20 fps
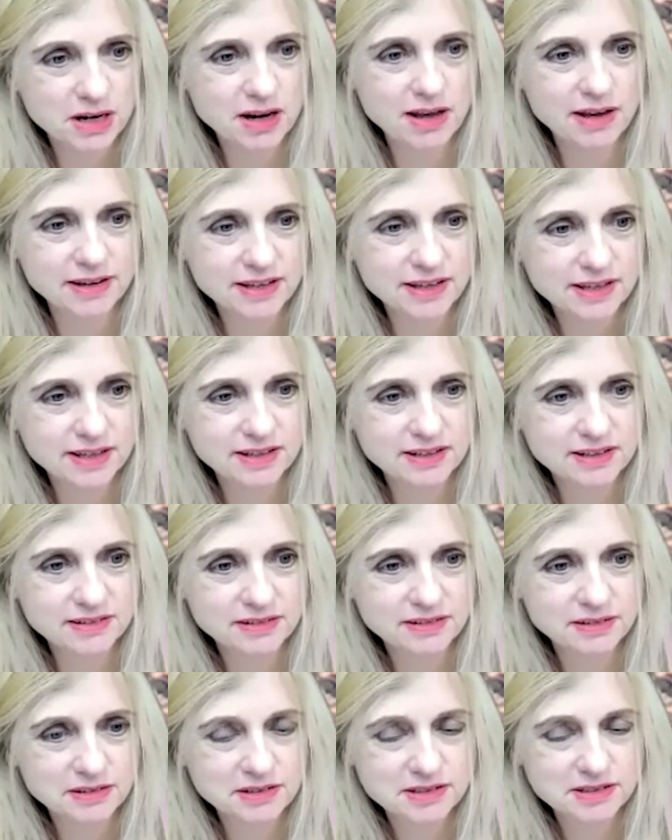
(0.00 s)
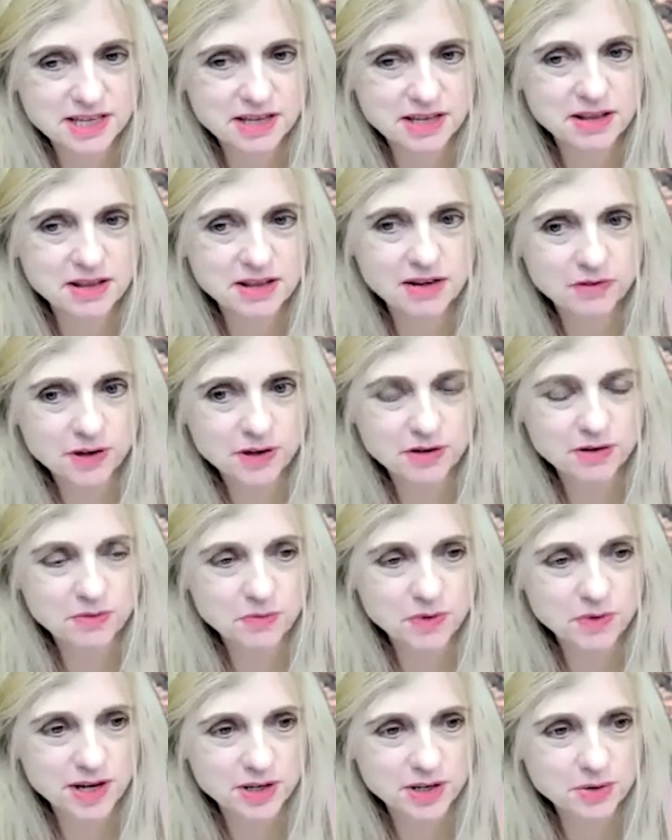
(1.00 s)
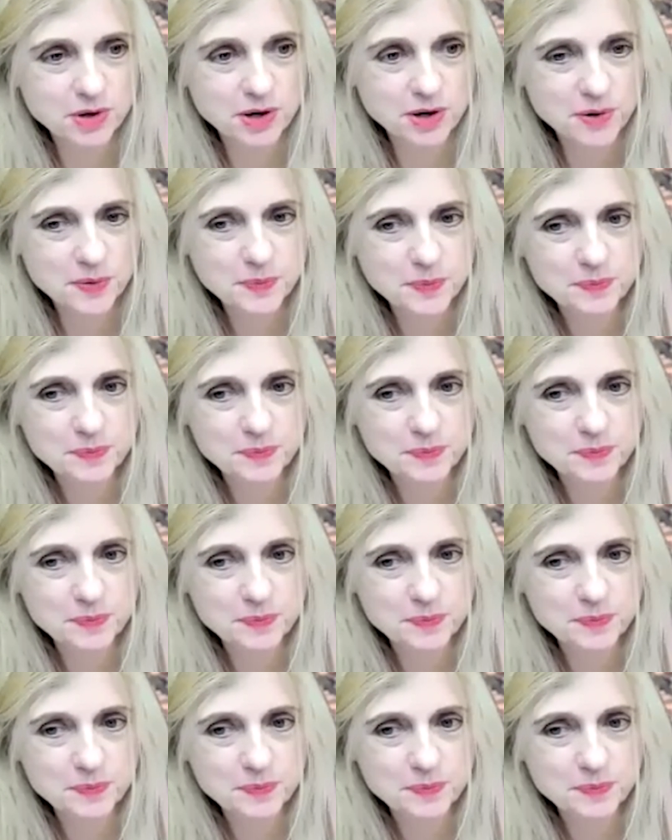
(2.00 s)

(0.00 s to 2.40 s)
like in South Africa and where you are.